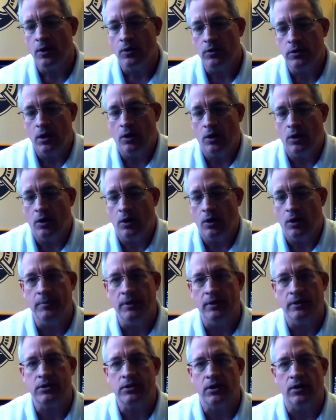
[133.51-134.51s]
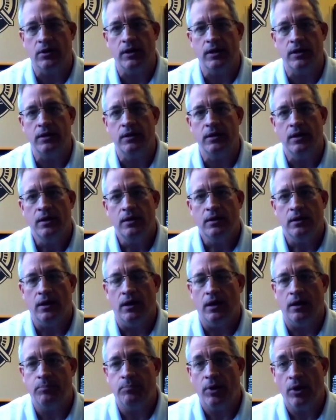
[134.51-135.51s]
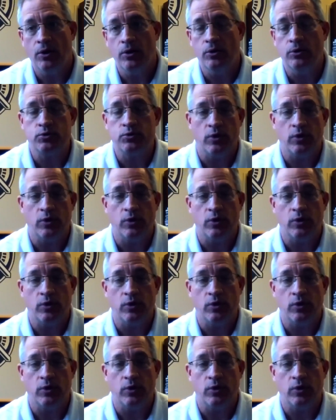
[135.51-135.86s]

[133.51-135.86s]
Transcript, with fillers: you know we're a military uh, post.